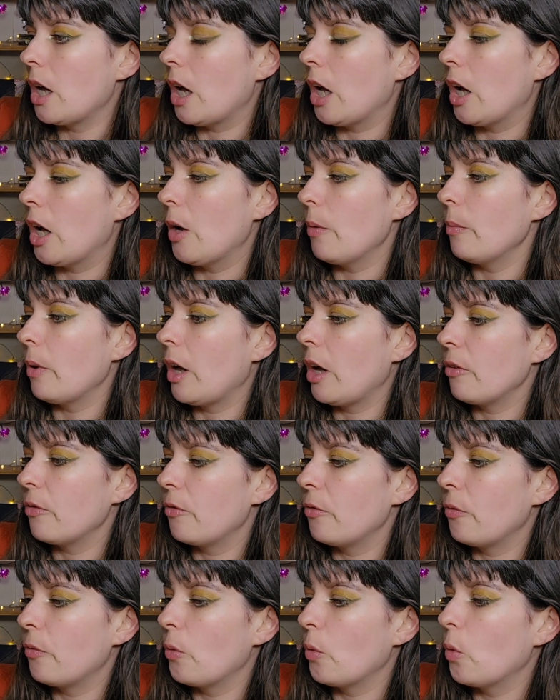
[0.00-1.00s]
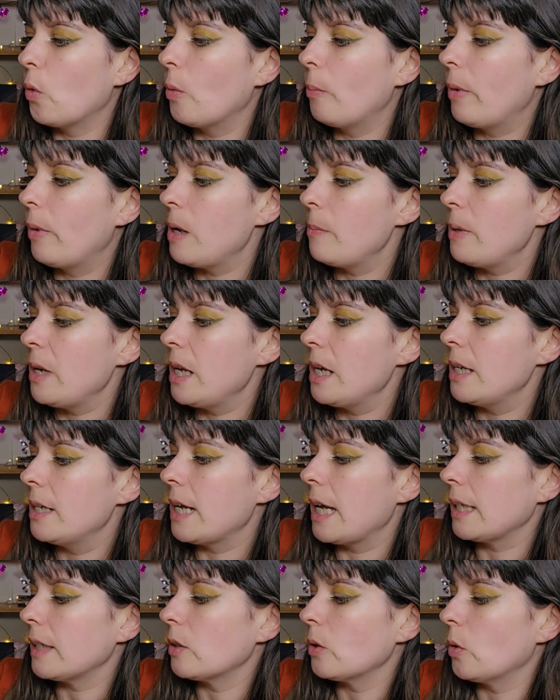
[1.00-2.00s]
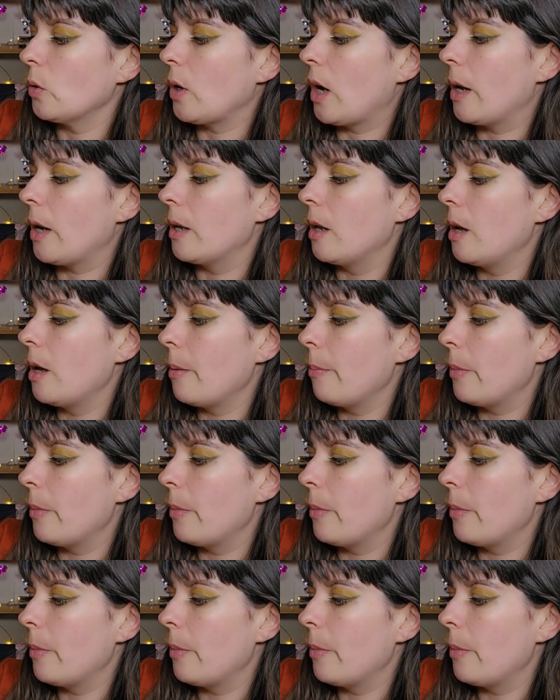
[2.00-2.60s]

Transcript: I thought maybe Nettle and